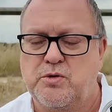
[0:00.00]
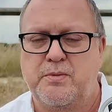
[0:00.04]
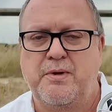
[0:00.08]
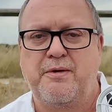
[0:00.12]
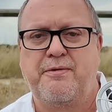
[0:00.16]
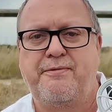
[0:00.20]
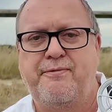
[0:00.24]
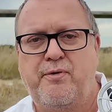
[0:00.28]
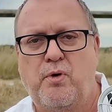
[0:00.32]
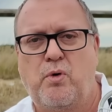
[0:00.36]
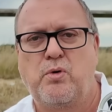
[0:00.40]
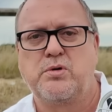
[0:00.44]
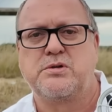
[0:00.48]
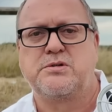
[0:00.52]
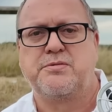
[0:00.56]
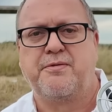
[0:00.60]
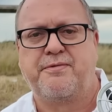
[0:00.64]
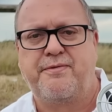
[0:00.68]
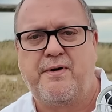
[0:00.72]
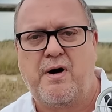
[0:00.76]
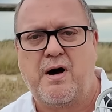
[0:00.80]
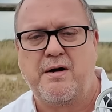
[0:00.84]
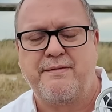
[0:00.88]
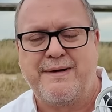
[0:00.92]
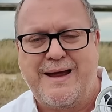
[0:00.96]
took me 4 to
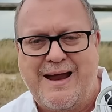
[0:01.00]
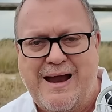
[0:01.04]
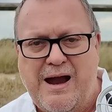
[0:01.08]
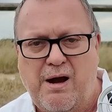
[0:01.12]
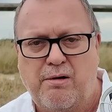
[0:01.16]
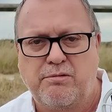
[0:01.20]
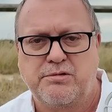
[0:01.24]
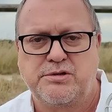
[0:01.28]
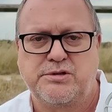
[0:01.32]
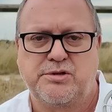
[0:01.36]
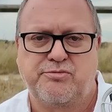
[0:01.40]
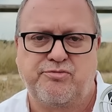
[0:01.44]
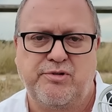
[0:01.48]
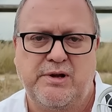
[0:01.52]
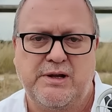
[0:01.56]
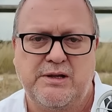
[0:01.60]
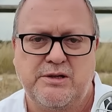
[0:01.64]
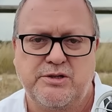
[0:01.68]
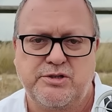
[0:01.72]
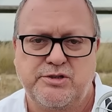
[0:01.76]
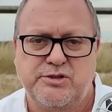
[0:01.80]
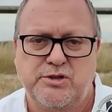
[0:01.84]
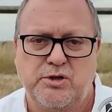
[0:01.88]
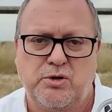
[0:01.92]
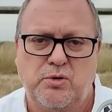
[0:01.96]
5 hours to
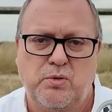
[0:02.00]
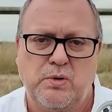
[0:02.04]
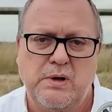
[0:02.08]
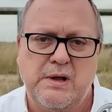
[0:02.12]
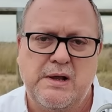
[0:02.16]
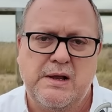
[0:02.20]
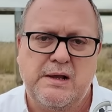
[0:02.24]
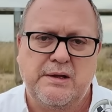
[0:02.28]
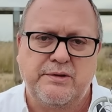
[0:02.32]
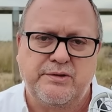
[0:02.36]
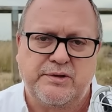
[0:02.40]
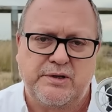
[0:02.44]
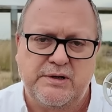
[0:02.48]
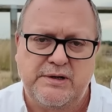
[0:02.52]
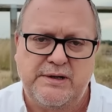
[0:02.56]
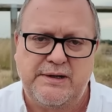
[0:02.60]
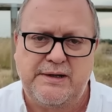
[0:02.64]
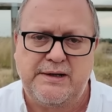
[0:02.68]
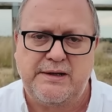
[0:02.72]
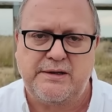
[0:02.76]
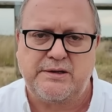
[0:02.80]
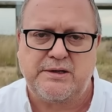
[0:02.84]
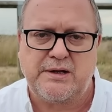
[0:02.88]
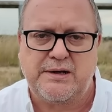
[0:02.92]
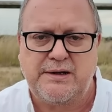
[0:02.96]
reinstall.
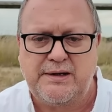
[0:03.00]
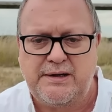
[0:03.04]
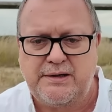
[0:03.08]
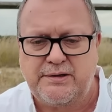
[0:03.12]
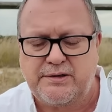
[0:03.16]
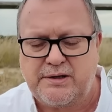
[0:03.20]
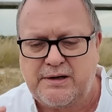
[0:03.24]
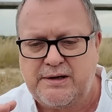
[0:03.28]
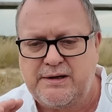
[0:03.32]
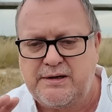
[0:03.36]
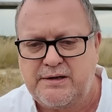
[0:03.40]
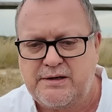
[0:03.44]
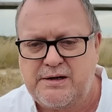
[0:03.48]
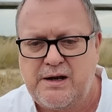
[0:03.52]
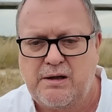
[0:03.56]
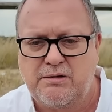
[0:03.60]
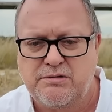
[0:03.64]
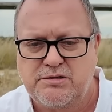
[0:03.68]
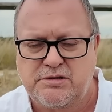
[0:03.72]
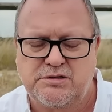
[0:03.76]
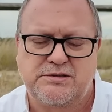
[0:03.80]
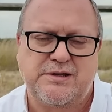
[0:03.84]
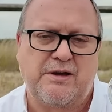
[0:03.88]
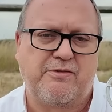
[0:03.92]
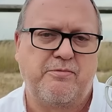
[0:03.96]
Deleted,
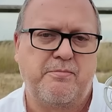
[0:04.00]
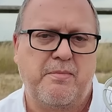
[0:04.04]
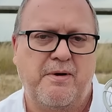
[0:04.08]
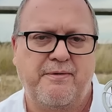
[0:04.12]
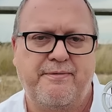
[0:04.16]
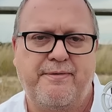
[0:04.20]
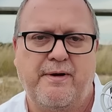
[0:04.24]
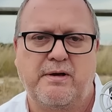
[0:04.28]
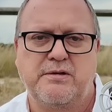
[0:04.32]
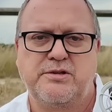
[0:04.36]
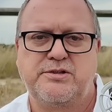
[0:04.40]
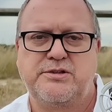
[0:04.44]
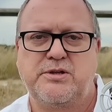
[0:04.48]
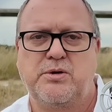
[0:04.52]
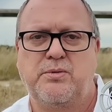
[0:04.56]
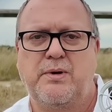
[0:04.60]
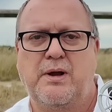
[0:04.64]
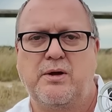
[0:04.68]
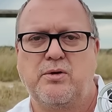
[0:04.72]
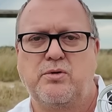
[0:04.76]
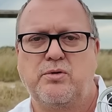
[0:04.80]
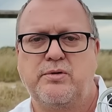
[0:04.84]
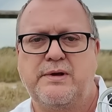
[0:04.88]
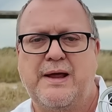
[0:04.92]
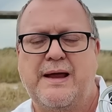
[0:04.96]
loads of stuff on my phone, still
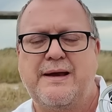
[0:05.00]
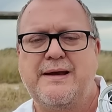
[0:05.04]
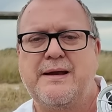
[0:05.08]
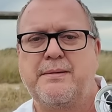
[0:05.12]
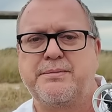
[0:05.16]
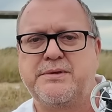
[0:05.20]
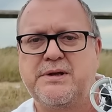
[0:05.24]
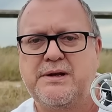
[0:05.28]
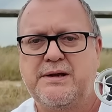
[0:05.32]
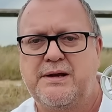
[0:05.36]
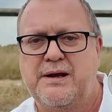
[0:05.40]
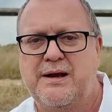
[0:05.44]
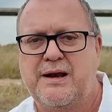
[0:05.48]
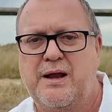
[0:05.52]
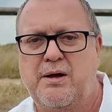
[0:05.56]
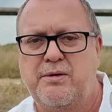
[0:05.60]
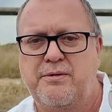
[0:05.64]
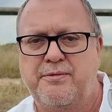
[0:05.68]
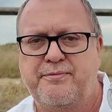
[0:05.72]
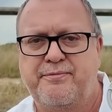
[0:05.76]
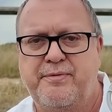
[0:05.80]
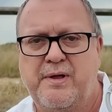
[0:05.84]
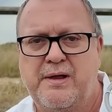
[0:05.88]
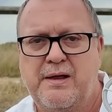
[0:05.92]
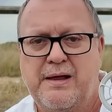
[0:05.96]
no good. Ended up deleting a
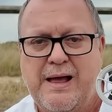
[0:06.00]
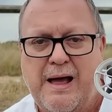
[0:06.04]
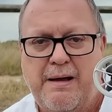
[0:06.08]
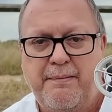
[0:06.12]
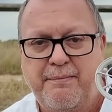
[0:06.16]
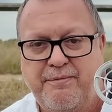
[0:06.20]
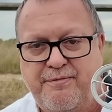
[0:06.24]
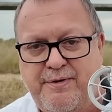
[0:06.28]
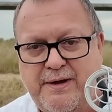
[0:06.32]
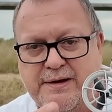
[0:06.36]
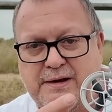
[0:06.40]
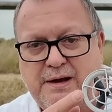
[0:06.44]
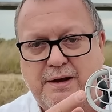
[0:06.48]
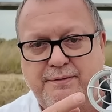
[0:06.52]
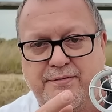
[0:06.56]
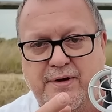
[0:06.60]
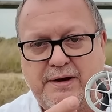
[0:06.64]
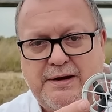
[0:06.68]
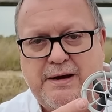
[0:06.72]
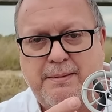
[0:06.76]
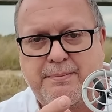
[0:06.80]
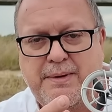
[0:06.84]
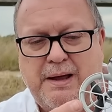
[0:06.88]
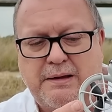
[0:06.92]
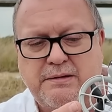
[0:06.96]
load of, funny enough,
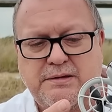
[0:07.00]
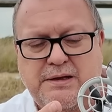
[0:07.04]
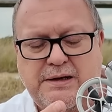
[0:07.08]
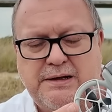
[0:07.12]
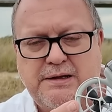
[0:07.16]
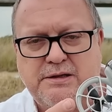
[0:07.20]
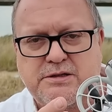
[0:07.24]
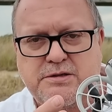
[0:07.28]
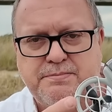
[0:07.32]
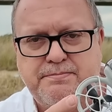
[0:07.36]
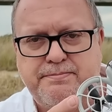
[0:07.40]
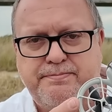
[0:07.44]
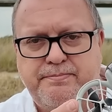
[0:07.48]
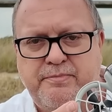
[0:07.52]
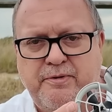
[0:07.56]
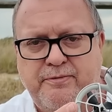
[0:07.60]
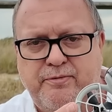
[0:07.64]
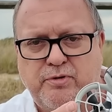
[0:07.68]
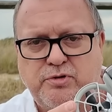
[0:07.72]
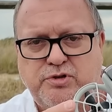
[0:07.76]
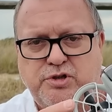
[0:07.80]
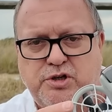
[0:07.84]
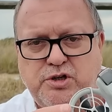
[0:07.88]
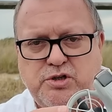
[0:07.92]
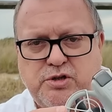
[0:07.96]
I ended up deleting some
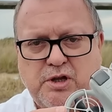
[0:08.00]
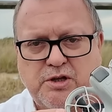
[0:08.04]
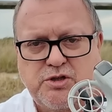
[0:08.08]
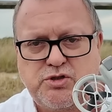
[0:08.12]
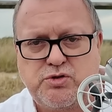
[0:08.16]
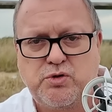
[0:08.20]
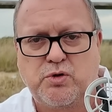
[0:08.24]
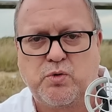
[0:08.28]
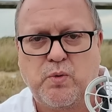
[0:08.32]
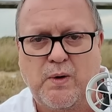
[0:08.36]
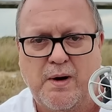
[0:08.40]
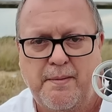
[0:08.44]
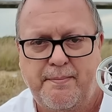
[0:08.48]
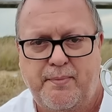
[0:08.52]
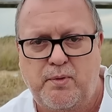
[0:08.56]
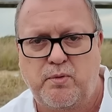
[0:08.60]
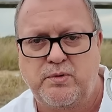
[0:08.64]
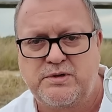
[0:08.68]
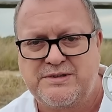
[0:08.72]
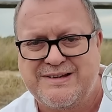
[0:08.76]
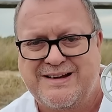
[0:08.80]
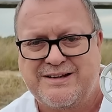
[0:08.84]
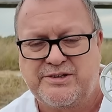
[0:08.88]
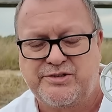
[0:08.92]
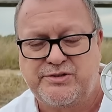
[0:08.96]
footage that I took when I
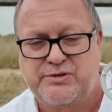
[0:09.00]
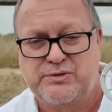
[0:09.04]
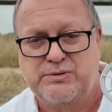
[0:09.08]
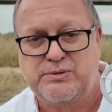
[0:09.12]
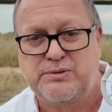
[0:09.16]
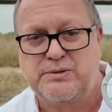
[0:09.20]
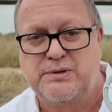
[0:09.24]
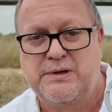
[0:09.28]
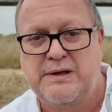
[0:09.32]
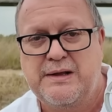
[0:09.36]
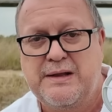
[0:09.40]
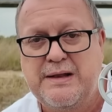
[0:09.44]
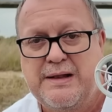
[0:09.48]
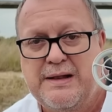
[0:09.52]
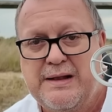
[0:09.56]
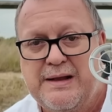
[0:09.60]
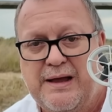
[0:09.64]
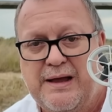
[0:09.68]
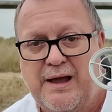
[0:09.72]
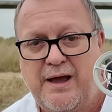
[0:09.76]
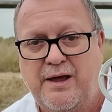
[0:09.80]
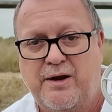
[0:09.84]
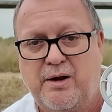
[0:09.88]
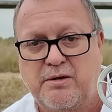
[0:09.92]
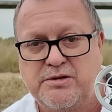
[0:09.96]
bought this at the store,
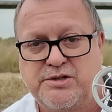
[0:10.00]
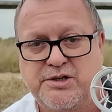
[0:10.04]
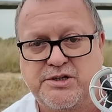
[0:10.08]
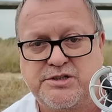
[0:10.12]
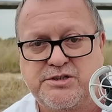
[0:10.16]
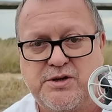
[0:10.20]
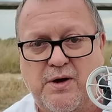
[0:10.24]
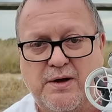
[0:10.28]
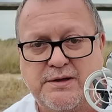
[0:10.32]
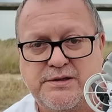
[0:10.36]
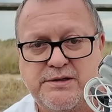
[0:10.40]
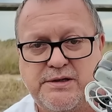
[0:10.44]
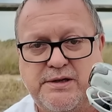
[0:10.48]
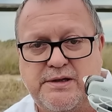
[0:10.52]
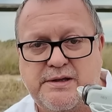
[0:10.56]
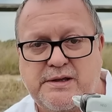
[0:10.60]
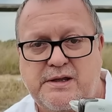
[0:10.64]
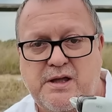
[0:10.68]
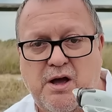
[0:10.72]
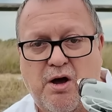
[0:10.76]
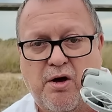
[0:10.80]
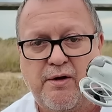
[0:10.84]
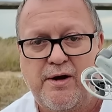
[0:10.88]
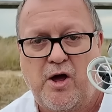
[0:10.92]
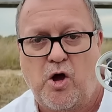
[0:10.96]
and I was excited in
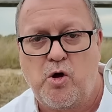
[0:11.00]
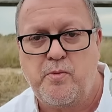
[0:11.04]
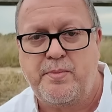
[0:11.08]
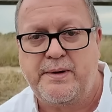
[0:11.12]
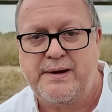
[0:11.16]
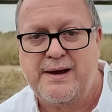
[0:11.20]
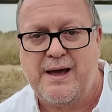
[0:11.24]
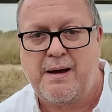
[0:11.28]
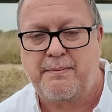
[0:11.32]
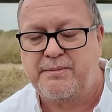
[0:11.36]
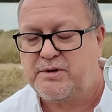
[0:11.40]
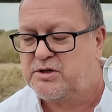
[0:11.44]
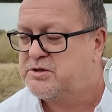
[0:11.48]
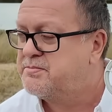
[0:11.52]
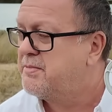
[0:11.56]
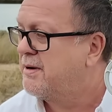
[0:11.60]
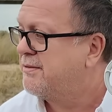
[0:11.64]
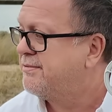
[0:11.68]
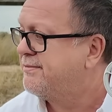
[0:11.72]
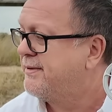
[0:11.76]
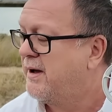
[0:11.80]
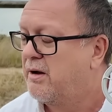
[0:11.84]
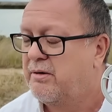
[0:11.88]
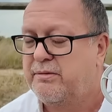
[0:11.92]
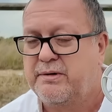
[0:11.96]
the car and opened it up using
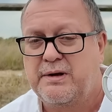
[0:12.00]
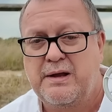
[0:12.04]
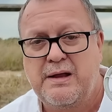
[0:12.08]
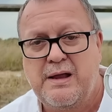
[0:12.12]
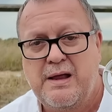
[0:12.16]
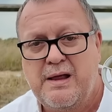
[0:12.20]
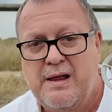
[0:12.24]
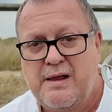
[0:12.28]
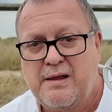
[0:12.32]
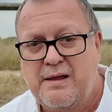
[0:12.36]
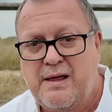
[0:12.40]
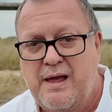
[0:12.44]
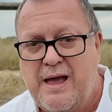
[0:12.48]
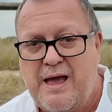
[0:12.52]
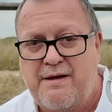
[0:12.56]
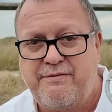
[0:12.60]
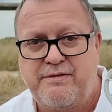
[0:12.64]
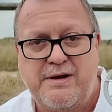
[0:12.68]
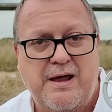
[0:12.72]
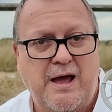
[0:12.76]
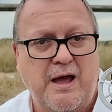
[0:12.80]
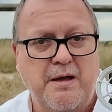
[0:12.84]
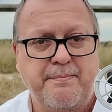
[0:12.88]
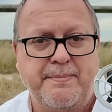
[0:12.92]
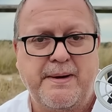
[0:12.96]
my phone.
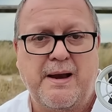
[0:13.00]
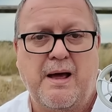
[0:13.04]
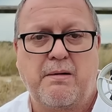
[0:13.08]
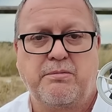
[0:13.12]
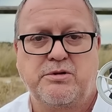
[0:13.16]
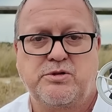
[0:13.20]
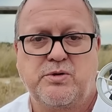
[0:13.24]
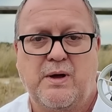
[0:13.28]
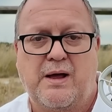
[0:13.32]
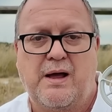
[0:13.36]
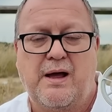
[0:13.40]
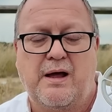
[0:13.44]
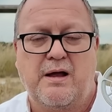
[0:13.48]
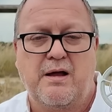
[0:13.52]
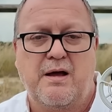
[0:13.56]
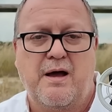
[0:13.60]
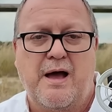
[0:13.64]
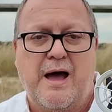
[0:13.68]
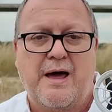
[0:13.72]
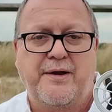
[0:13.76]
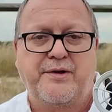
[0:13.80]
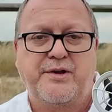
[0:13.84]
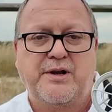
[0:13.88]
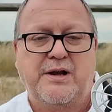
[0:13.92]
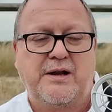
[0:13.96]
Haven't been able to
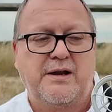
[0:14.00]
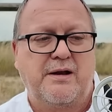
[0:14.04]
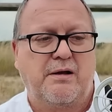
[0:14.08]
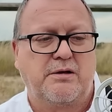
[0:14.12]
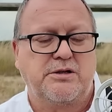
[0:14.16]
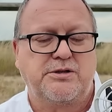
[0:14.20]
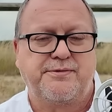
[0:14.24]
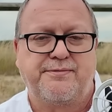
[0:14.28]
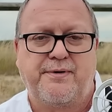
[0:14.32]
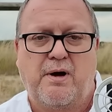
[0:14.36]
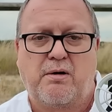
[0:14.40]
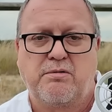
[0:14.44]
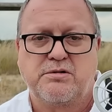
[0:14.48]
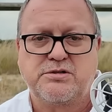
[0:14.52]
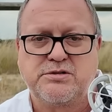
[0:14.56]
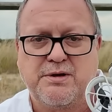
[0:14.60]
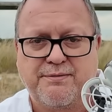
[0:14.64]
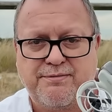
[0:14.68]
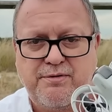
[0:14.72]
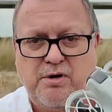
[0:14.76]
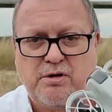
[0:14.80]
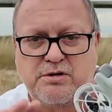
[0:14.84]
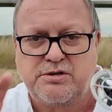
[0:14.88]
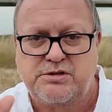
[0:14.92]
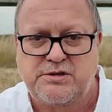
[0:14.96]
undelete those files,
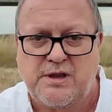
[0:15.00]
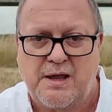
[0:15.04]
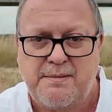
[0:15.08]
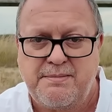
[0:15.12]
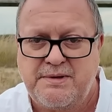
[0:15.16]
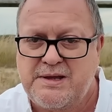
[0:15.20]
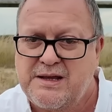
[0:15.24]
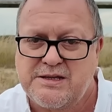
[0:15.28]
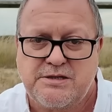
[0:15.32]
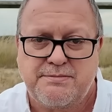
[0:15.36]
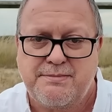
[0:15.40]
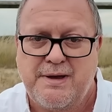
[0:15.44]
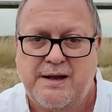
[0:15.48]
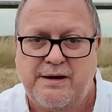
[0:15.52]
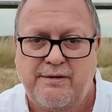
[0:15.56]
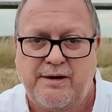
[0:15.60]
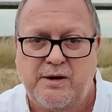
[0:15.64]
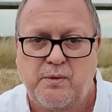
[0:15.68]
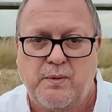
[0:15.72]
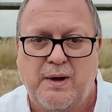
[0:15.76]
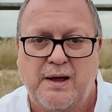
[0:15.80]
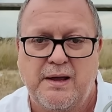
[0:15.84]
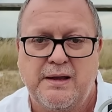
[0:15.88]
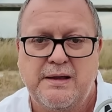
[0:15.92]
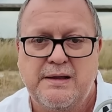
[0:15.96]
so I've lost them. Doesn't matter
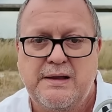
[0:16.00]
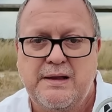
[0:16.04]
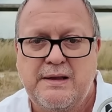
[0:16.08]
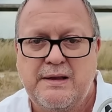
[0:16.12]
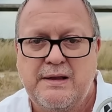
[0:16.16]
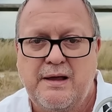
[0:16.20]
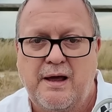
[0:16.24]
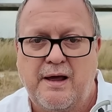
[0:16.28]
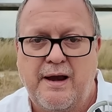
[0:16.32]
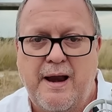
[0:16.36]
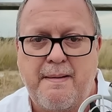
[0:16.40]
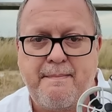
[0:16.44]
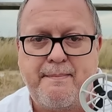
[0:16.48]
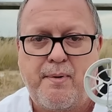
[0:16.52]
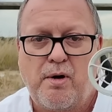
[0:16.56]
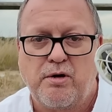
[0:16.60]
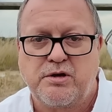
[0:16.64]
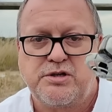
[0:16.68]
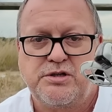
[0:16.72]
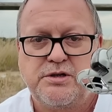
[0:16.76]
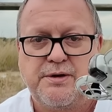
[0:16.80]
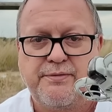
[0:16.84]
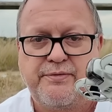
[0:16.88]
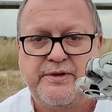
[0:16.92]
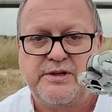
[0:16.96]
anyway. An
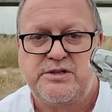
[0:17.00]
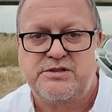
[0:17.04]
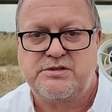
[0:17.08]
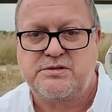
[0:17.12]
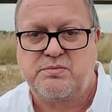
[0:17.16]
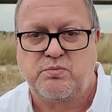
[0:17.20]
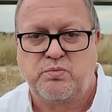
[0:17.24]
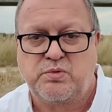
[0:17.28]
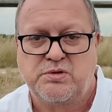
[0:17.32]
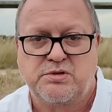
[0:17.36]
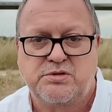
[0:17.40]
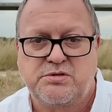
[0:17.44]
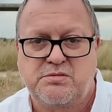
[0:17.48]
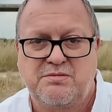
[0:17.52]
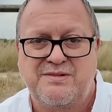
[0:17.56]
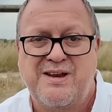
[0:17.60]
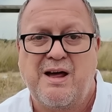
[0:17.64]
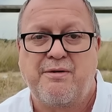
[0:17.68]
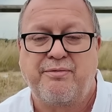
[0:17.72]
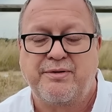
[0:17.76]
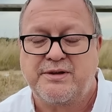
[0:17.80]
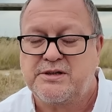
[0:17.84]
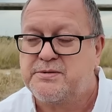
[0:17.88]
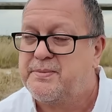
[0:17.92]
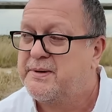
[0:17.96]
unboxing of this was
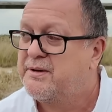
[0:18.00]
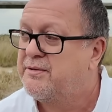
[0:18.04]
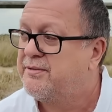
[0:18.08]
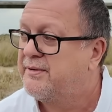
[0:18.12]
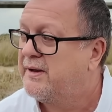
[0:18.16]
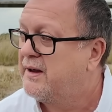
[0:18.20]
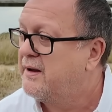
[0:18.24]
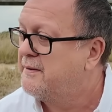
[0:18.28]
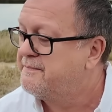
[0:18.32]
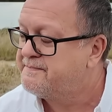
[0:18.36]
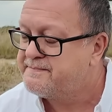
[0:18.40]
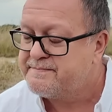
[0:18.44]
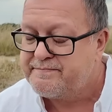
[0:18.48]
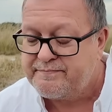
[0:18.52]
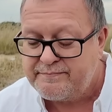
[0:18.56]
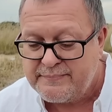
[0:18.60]
nothing, to be fair.